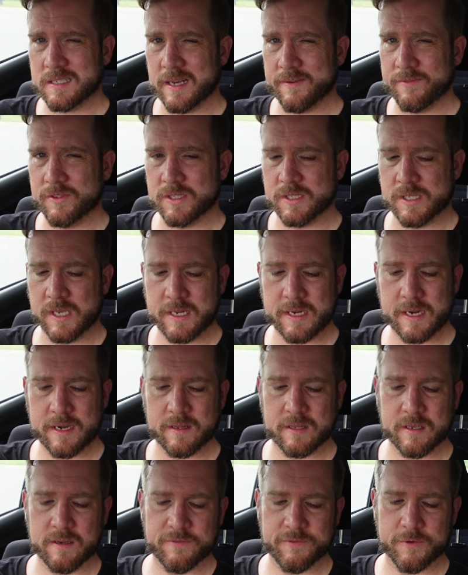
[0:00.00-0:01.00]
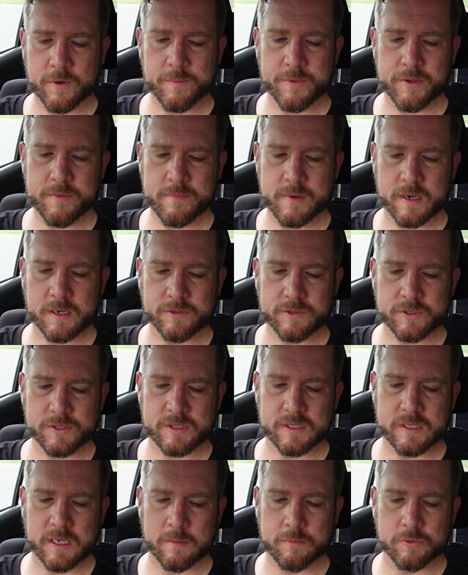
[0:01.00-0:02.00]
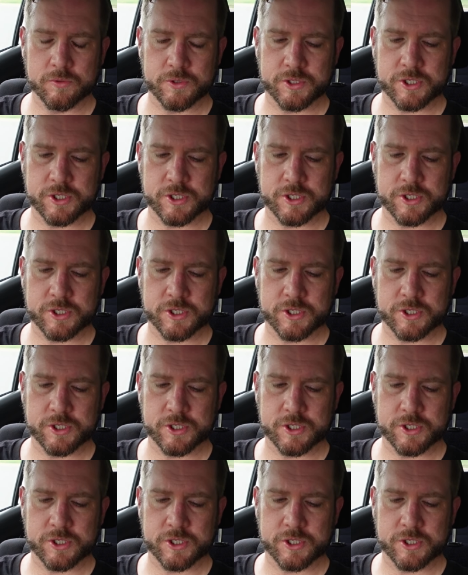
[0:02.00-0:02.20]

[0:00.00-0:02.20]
I haven't seen anything from them. I'll just double